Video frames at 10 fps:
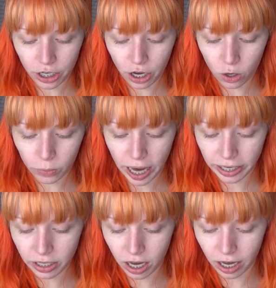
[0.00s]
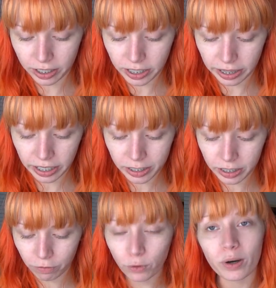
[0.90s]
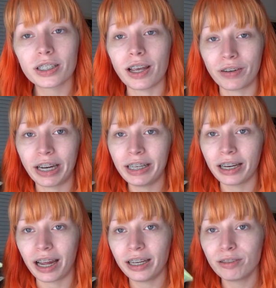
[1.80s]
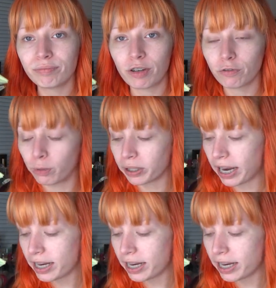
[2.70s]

So I got this for $7.99, full